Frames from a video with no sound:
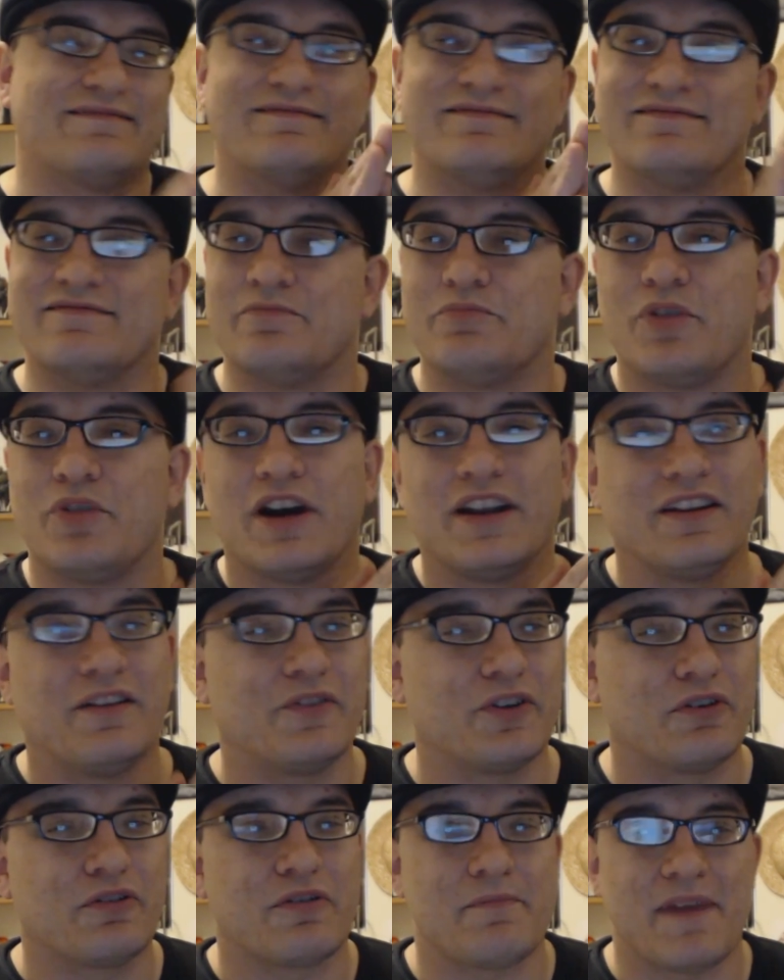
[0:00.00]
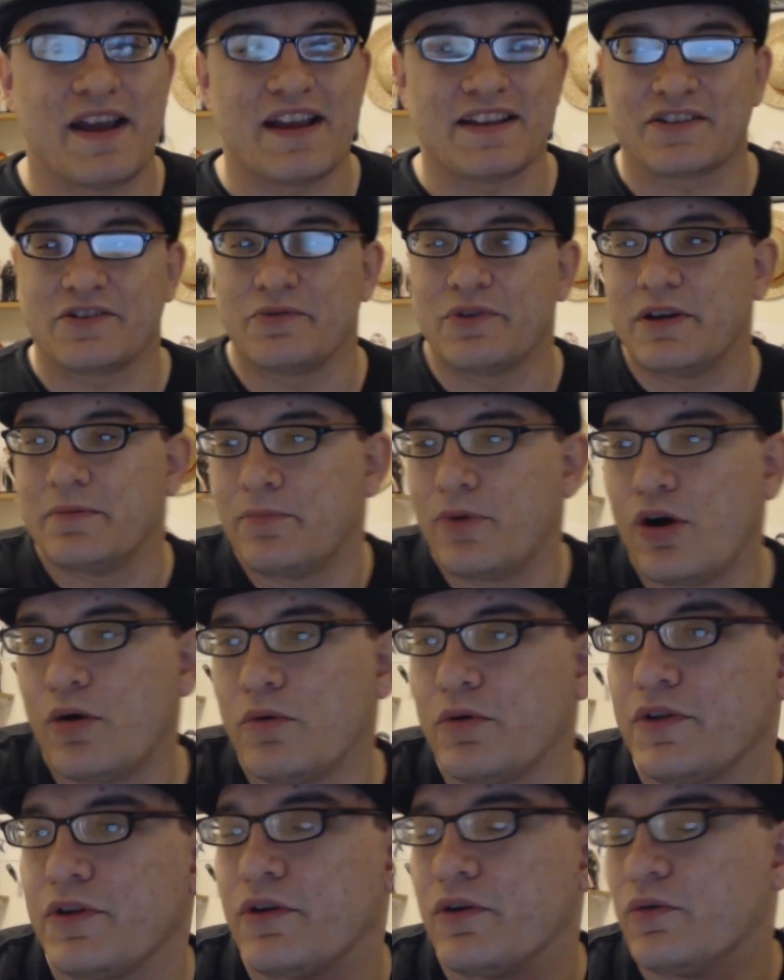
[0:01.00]
And, oh boy, I'd love to go to math parade
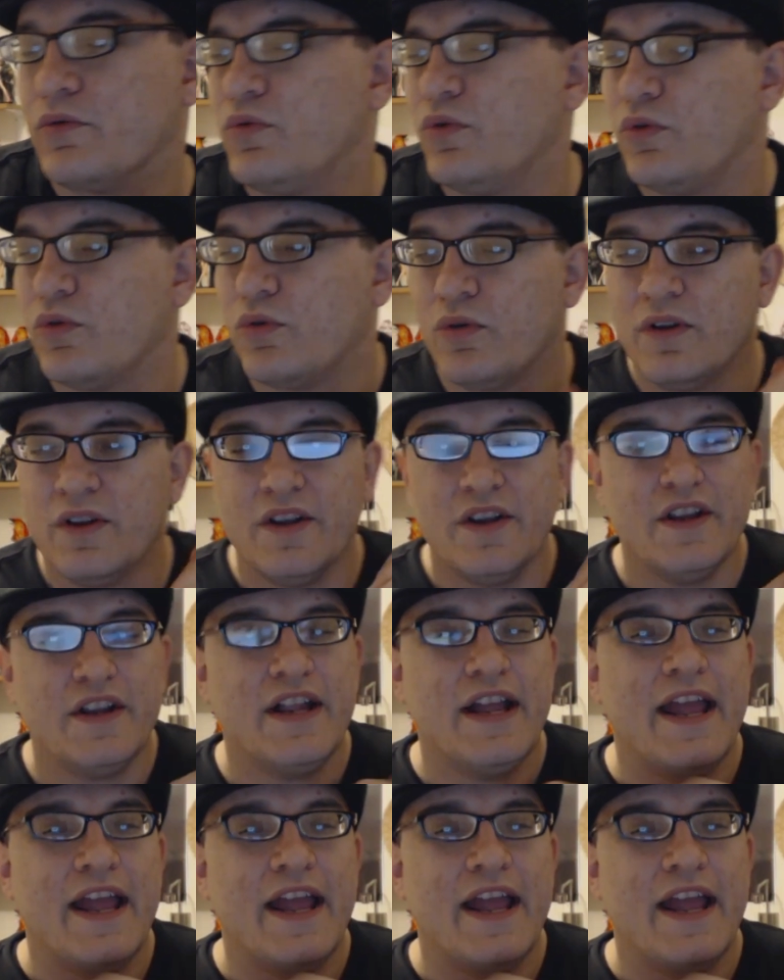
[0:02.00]
ball with her. Woo!